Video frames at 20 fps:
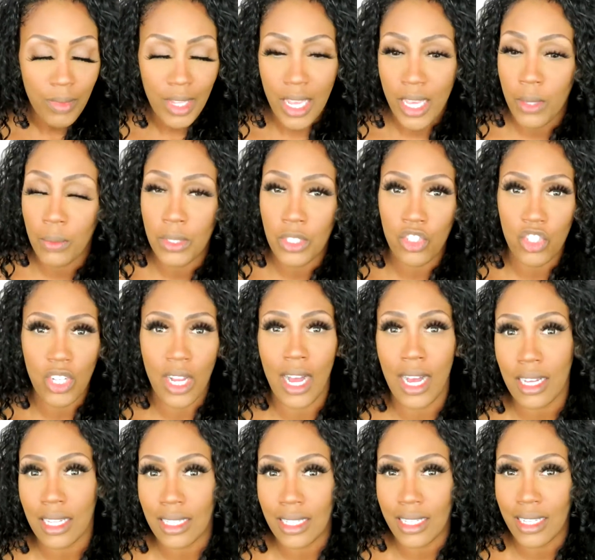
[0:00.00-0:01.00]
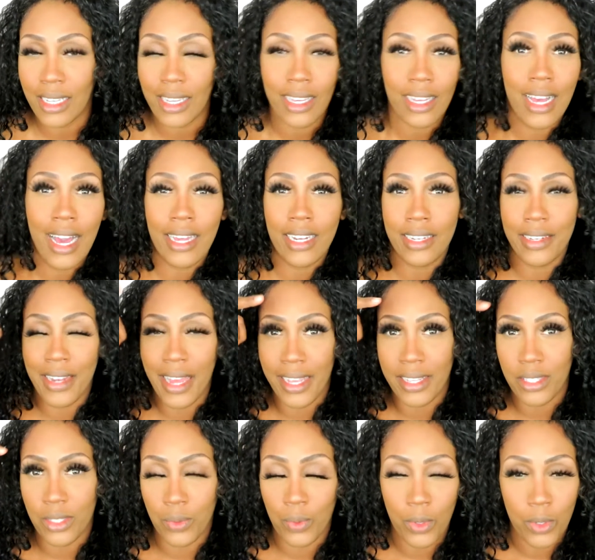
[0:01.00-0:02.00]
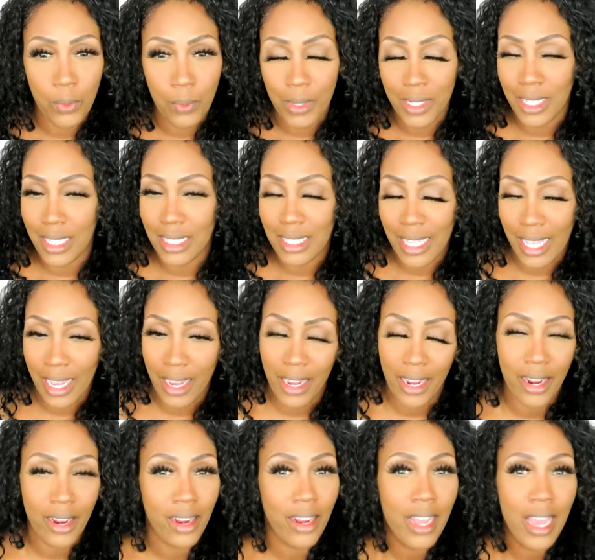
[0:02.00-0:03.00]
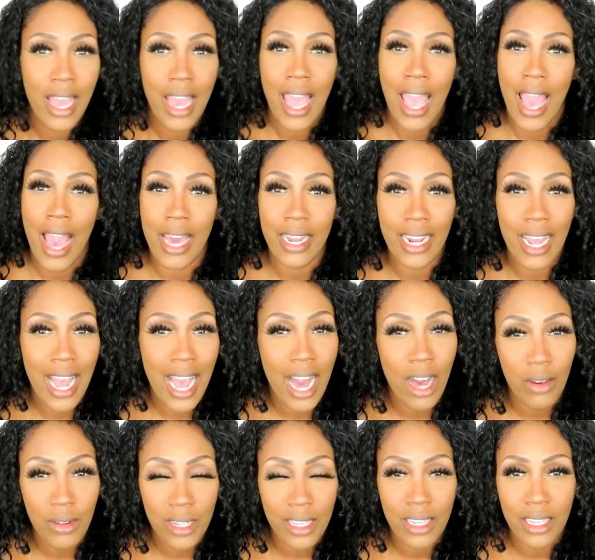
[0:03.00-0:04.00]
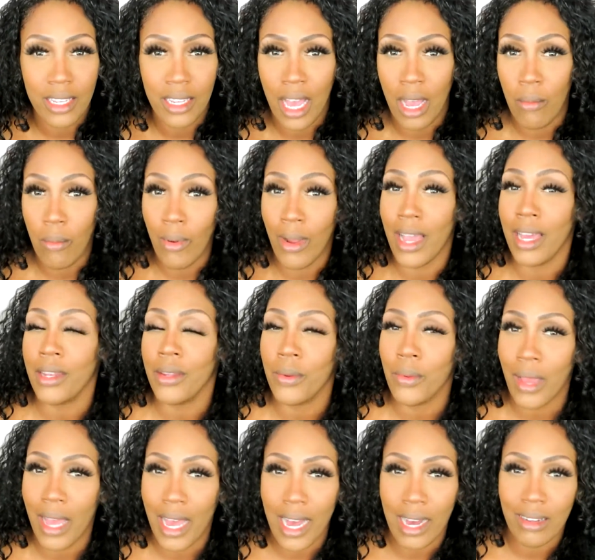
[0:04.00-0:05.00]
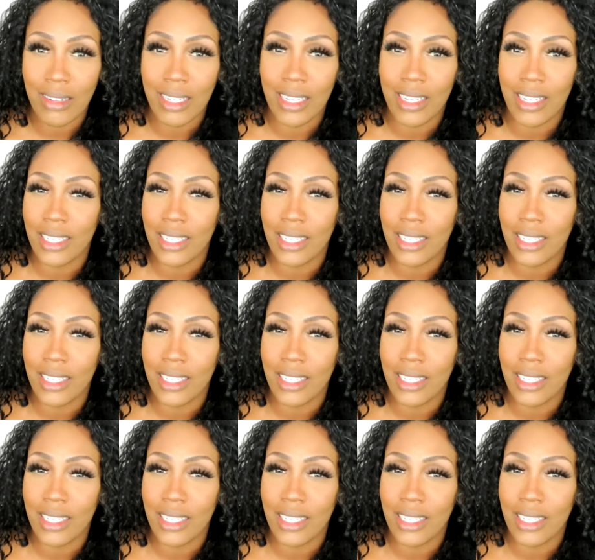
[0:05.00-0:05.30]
He was chocolate, got a nice swoop in his hair, had an Audi, a brand new Audi.